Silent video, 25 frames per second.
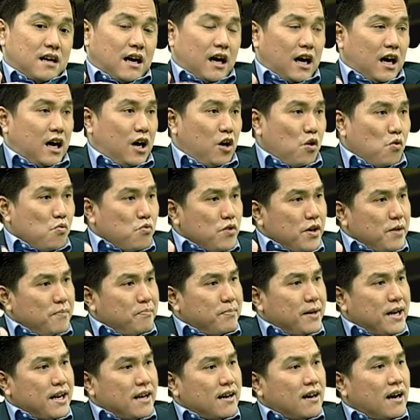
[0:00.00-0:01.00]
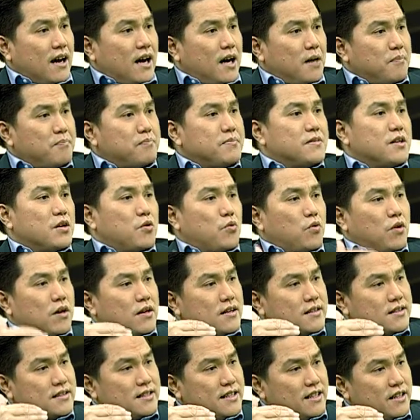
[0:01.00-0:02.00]
How we bring up the
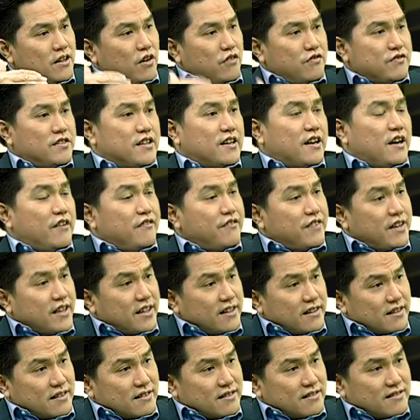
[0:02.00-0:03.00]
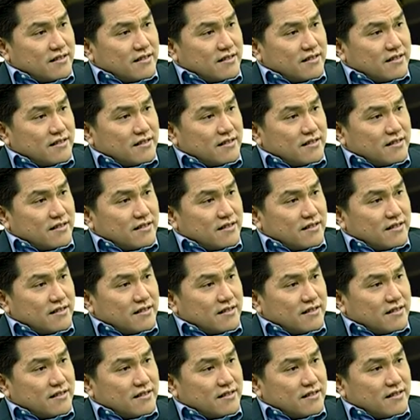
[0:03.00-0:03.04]
quality of the referee.